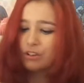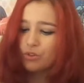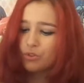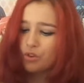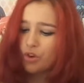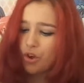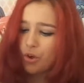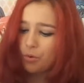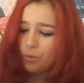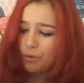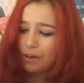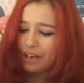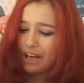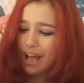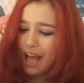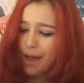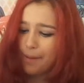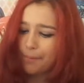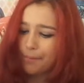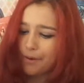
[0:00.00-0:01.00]
don't know what
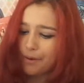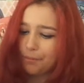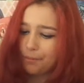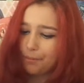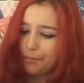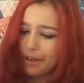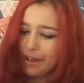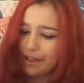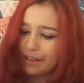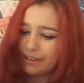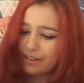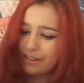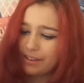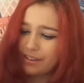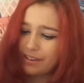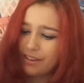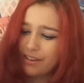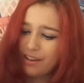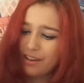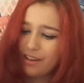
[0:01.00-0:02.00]
happened, but
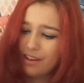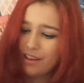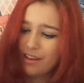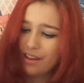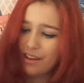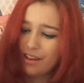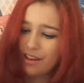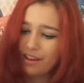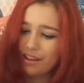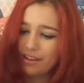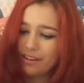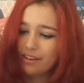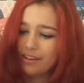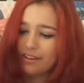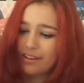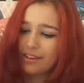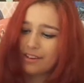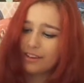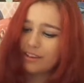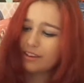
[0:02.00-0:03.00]

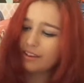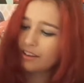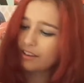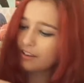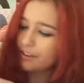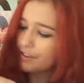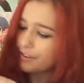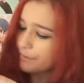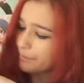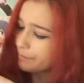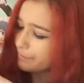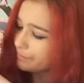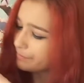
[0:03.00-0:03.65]
the